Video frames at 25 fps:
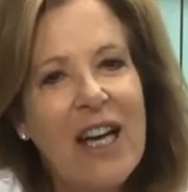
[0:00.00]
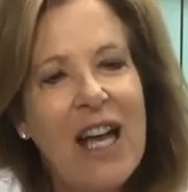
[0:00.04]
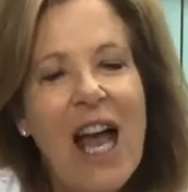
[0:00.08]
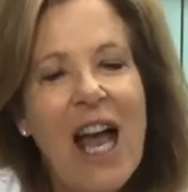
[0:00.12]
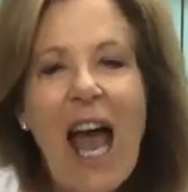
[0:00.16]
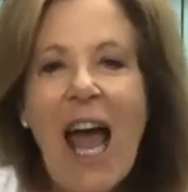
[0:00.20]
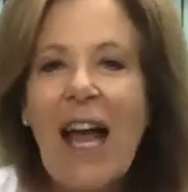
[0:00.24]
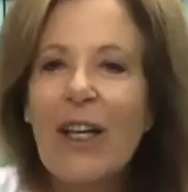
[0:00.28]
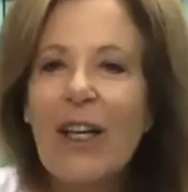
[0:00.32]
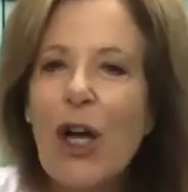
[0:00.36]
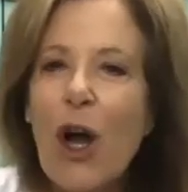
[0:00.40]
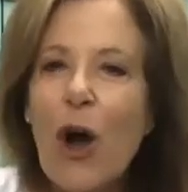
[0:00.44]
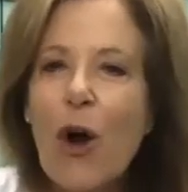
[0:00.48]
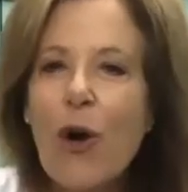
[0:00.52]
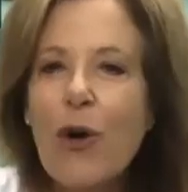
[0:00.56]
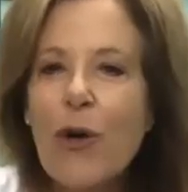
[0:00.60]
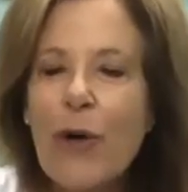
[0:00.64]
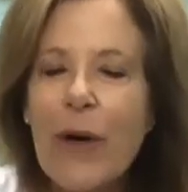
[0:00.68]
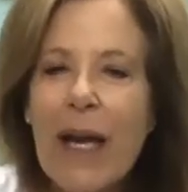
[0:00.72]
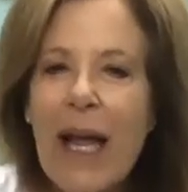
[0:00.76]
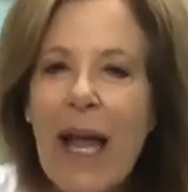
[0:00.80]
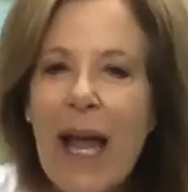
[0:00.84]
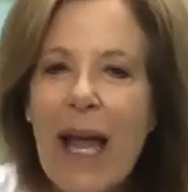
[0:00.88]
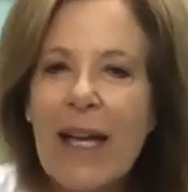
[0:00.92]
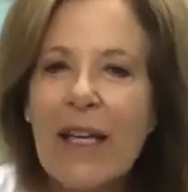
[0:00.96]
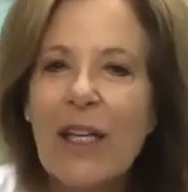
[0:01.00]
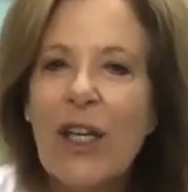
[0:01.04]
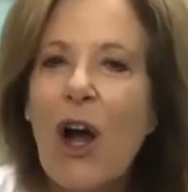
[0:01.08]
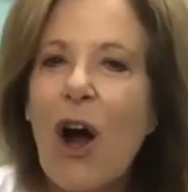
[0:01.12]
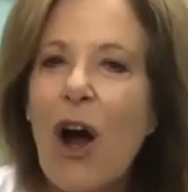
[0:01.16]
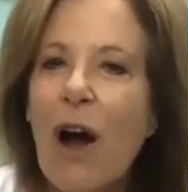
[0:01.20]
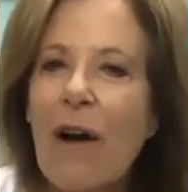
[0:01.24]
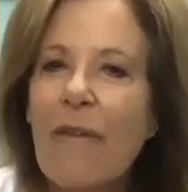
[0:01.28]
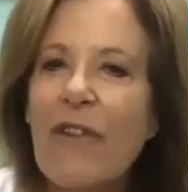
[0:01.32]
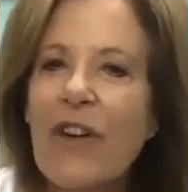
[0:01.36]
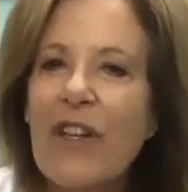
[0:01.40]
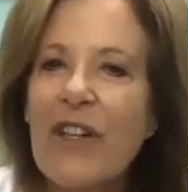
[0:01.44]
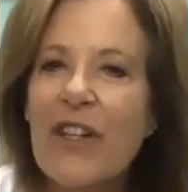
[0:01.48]
and co-create
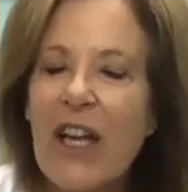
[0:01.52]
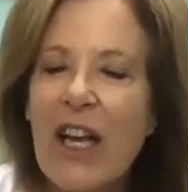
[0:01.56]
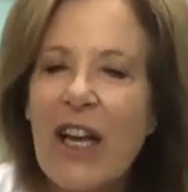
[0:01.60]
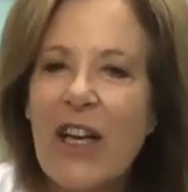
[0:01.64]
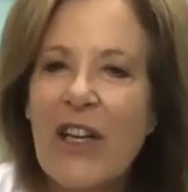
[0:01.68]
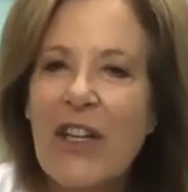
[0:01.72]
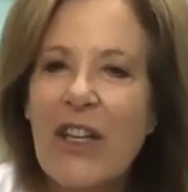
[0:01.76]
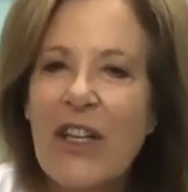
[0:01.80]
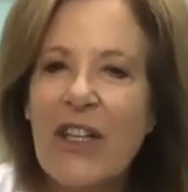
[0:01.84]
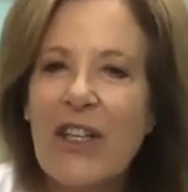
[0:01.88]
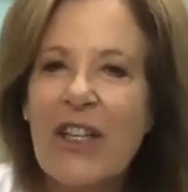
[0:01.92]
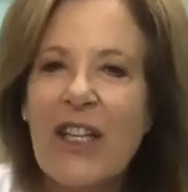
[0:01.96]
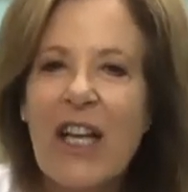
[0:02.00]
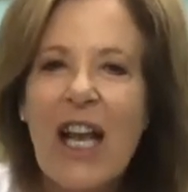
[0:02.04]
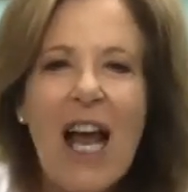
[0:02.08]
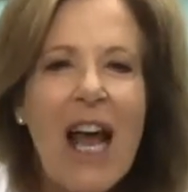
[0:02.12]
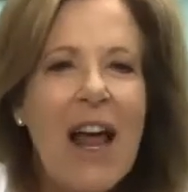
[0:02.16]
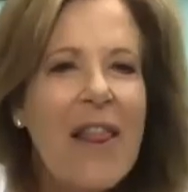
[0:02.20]
conversations